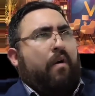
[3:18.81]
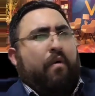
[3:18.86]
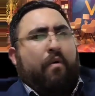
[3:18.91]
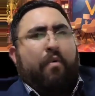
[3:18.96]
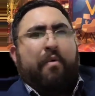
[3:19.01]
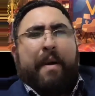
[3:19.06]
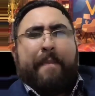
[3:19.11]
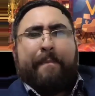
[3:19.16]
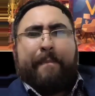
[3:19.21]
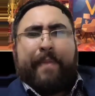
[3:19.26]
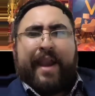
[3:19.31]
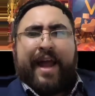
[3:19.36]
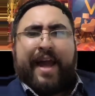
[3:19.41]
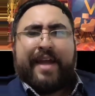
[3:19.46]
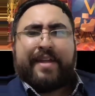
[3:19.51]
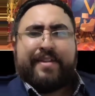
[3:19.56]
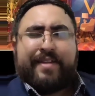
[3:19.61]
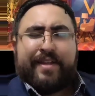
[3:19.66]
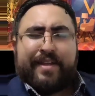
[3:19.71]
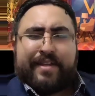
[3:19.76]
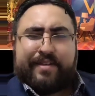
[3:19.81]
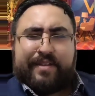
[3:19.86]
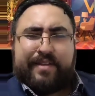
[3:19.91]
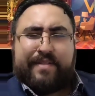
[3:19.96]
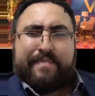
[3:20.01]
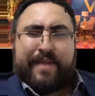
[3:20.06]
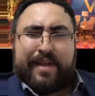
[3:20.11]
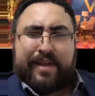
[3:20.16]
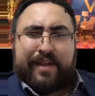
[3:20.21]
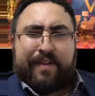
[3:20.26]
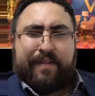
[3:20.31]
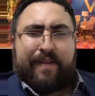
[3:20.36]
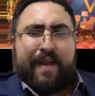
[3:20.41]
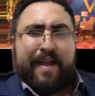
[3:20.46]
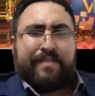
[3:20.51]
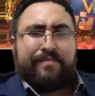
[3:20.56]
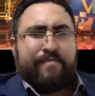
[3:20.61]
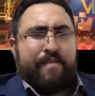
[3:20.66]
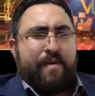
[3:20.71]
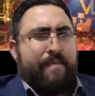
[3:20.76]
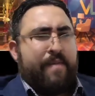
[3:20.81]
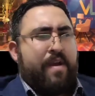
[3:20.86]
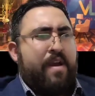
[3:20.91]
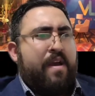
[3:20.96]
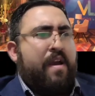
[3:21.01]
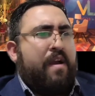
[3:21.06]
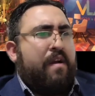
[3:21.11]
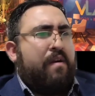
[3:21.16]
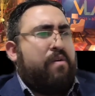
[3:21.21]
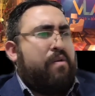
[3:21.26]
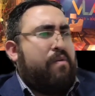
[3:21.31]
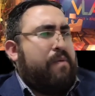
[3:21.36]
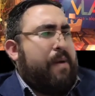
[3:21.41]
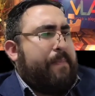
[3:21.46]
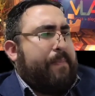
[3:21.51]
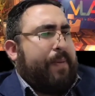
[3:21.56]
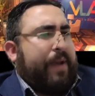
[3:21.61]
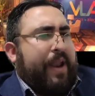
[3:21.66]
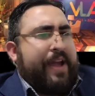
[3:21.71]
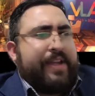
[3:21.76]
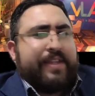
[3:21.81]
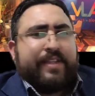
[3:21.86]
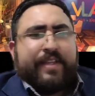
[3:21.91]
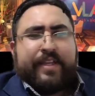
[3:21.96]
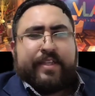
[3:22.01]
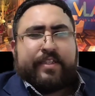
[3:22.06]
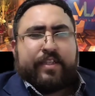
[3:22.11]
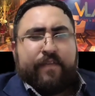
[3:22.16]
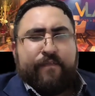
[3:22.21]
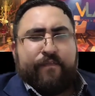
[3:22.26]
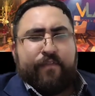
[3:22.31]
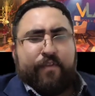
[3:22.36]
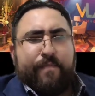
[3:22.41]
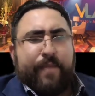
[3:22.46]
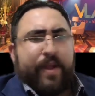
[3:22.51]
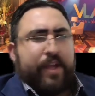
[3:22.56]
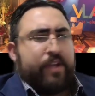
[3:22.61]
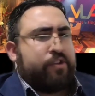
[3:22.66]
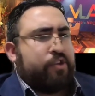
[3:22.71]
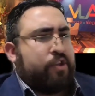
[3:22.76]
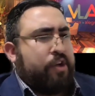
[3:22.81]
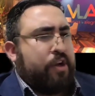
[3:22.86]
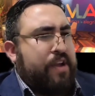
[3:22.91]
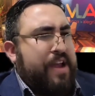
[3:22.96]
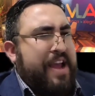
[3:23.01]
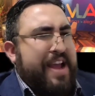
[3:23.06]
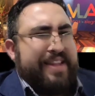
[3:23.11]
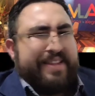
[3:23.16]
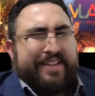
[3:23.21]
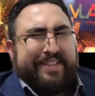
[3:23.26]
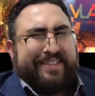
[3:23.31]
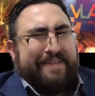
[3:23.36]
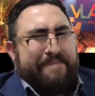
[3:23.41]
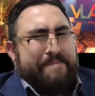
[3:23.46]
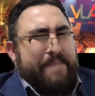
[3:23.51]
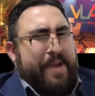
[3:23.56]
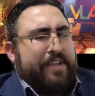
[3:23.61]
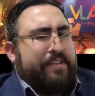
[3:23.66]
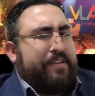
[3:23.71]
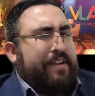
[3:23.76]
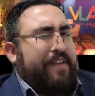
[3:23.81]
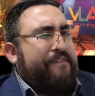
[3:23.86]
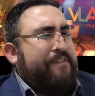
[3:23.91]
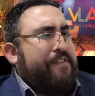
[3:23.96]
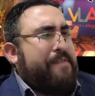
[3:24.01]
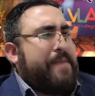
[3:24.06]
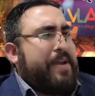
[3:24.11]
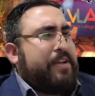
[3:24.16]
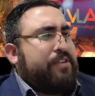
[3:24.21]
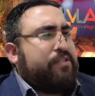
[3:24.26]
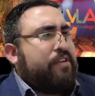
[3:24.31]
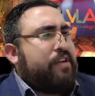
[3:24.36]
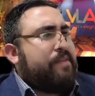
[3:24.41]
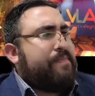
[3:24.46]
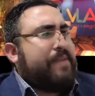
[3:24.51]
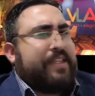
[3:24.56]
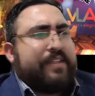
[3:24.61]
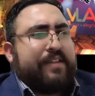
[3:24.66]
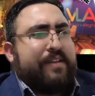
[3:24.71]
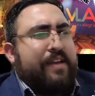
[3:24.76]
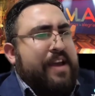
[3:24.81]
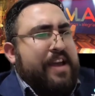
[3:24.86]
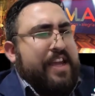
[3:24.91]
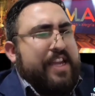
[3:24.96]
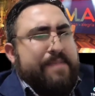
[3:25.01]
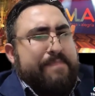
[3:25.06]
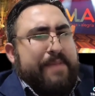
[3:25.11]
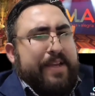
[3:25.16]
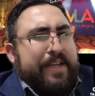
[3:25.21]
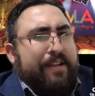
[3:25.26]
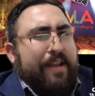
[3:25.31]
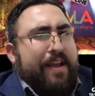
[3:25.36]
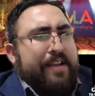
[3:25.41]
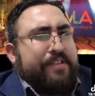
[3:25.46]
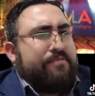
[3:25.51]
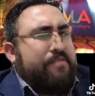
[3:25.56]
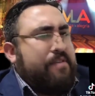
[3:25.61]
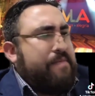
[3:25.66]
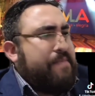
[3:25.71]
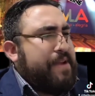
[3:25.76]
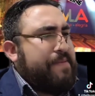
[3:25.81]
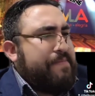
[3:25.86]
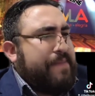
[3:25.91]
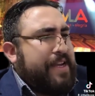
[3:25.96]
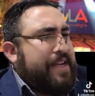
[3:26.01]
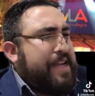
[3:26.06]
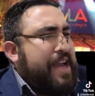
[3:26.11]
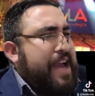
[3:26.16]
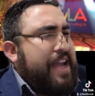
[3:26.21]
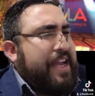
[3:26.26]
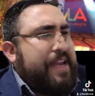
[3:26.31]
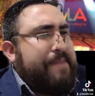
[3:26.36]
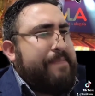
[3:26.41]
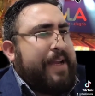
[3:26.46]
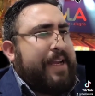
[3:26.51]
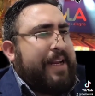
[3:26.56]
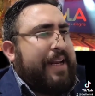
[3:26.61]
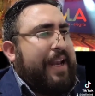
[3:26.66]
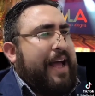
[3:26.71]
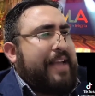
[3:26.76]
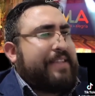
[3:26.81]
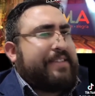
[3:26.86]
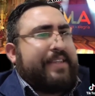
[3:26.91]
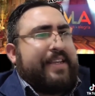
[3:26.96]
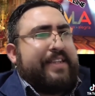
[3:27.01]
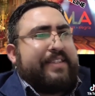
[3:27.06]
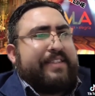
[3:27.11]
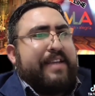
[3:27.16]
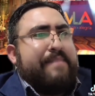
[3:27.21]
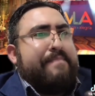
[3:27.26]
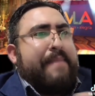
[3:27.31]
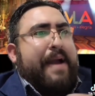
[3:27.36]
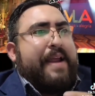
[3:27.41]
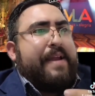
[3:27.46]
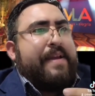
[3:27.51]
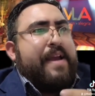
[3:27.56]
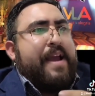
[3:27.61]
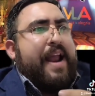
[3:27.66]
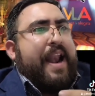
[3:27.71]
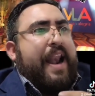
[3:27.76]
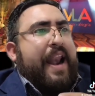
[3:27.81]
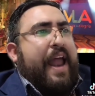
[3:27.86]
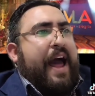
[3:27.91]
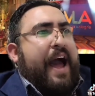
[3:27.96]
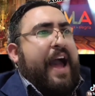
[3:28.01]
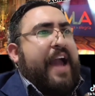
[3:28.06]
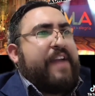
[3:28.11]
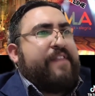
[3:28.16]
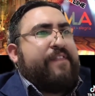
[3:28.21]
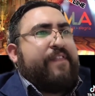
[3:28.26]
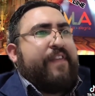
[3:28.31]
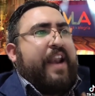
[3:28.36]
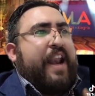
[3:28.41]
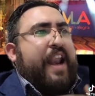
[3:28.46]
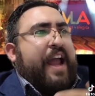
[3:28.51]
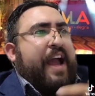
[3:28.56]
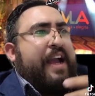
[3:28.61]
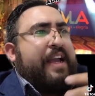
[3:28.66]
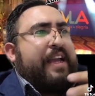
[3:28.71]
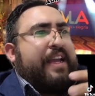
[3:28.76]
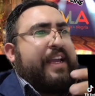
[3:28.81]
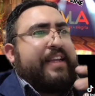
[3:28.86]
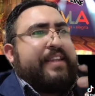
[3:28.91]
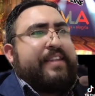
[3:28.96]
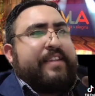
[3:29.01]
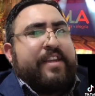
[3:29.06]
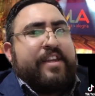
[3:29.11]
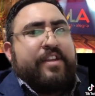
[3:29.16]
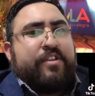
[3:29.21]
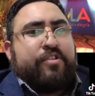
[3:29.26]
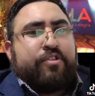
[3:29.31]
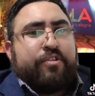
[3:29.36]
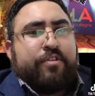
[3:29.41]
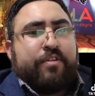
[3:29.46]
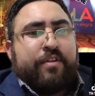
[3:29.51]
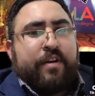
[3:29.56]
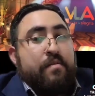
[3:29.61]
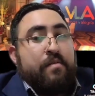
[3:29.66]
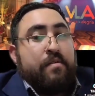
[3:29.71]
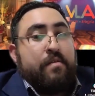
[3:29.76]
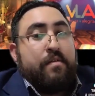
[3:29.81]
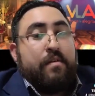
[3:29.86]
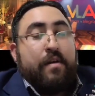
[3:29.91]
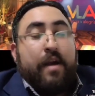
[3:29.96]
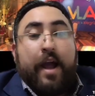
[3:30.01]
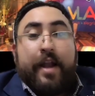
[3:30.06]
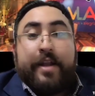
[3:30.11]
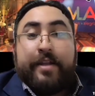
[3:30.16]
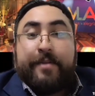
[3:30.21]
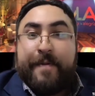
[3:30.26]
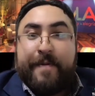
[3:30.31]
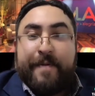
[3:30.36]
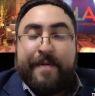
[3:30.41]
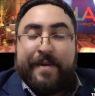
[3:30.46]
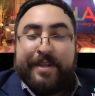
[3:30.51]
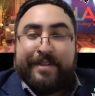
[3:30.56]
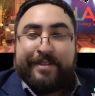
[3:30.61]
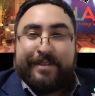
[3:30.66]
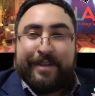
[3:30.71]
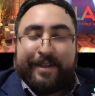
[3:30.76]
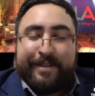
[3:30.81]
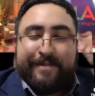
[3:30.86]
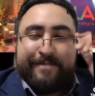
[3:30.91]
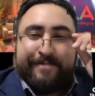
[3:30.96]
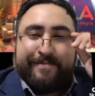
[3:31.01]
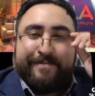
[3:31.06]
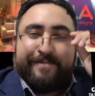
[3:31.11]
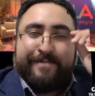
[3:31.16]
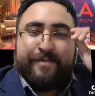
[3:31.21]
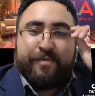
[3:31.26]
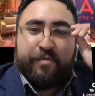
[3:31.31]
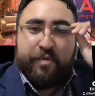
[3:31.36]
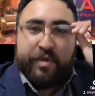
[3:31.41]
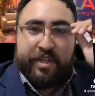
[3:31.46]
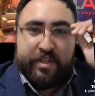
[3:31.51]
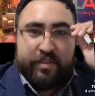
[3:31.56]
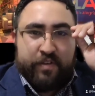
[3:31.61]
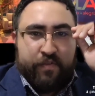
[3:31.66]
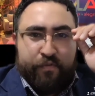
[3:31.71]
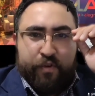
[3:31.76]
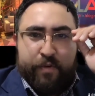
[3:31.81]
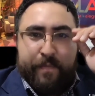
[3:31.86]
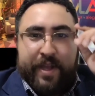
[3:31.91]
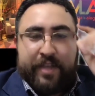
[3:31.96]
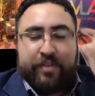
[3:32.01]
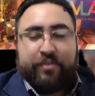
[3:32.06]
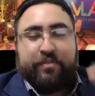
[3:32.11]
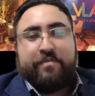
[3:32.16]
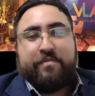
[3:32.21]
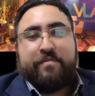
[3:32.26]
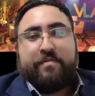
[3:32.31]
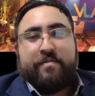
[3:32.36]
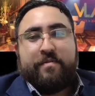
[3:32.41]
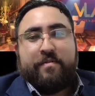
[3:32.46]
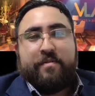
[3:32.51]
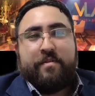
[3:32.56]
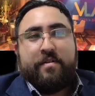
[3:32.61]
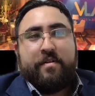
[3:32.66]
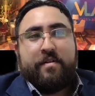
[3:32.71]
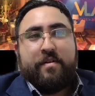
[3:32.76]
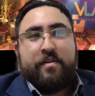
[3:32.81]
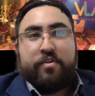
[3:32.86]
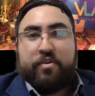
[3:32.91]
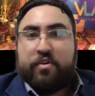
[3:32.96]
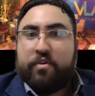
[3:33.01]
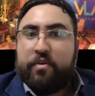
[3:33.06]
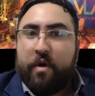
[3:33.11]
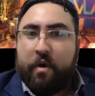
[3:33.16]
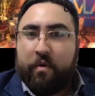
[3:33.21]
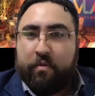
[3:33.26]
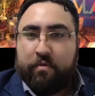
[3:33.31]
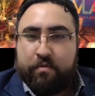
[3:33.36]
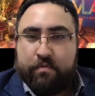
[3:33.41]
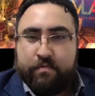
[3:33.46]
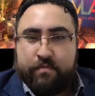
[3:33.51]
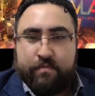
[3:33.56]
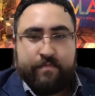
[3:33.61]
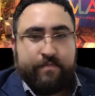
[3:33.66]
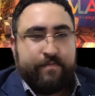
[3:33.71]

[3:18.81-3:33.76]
how apply this in my classroom? Who apply this information, this amazing information in my classroom, in my classes, in my life like a teacher? And it's very easy. With this information, you know